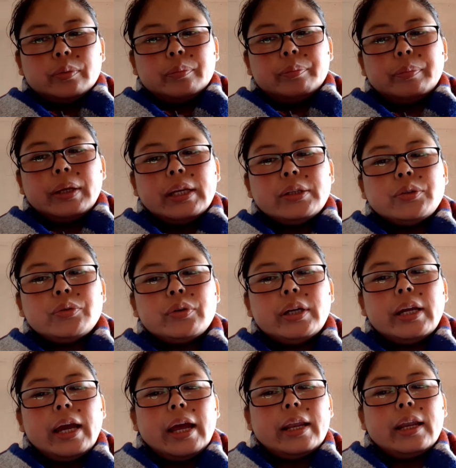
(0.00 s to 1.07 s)

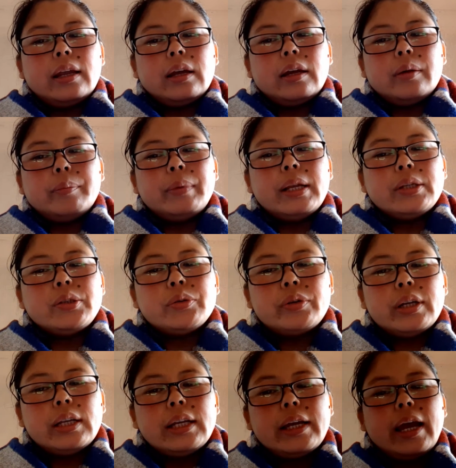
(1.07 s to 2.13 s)

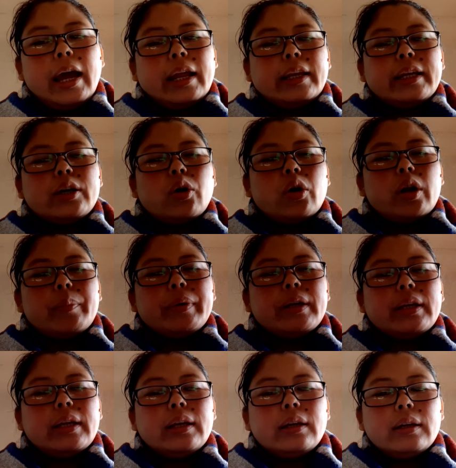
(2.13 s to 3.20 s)
militarily and
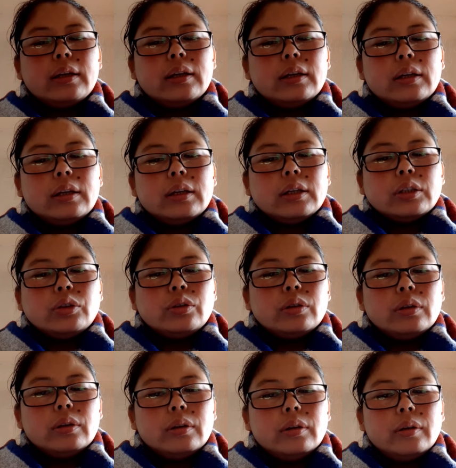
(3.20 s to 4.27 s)
economically
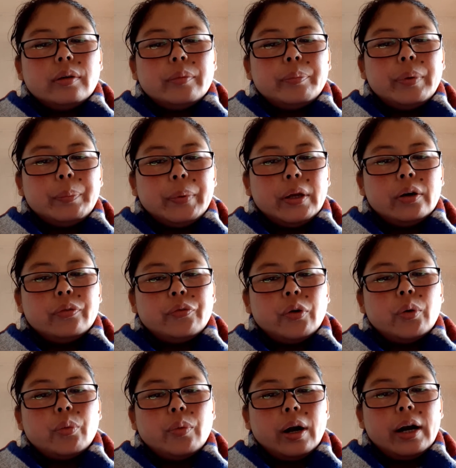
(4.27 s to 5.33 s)
prepared
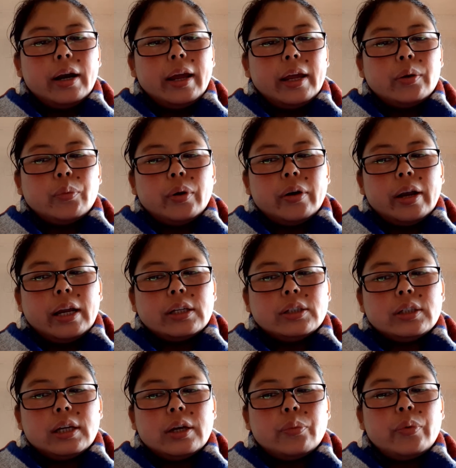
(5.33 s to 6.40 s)
for war, and were
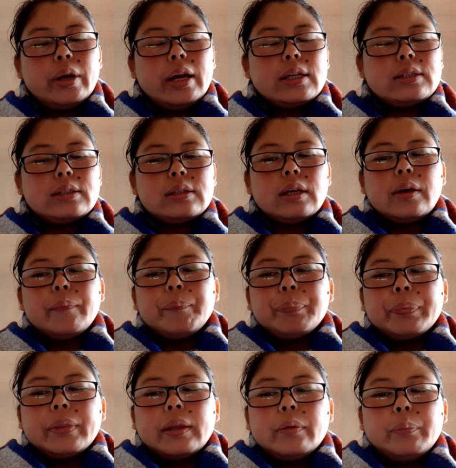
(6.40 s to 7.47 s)
as
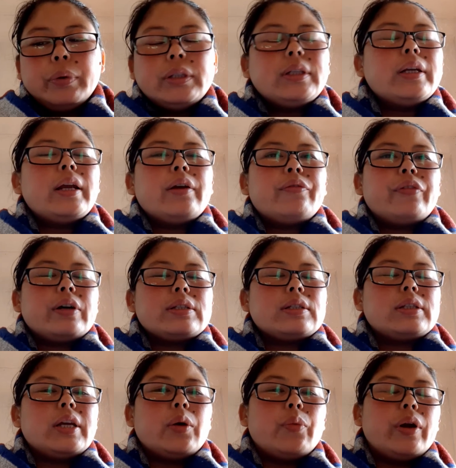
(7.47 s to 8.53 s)
Britain and France,
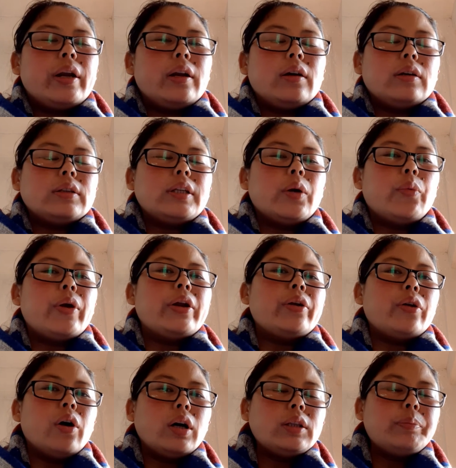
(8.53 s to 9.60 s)
they were
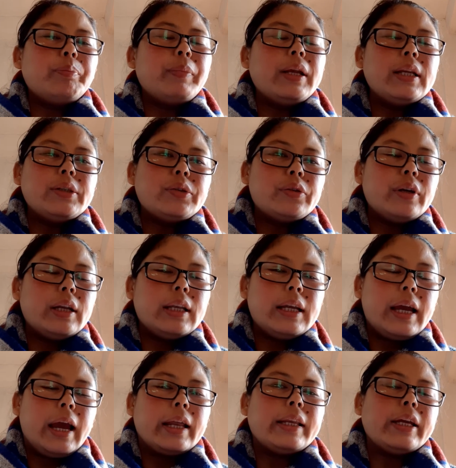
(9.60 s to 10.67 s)
not
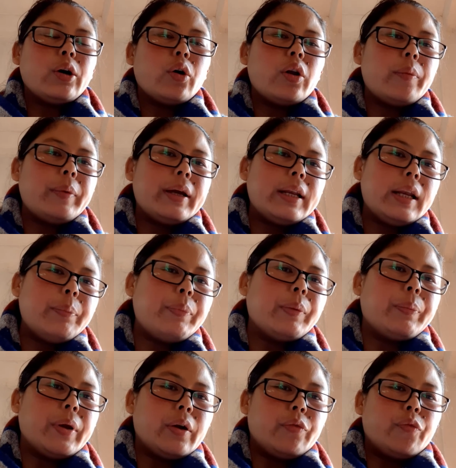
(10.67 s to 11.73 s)
militarily and economically
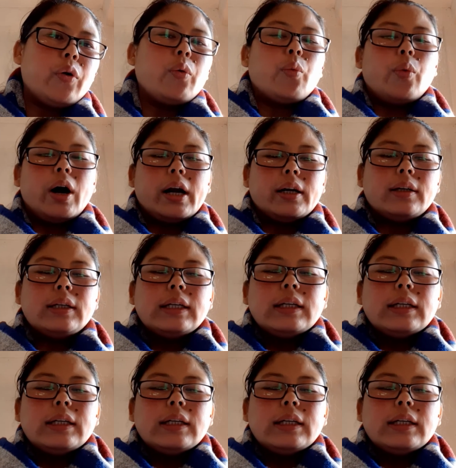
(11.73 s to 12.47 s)
prepared for war,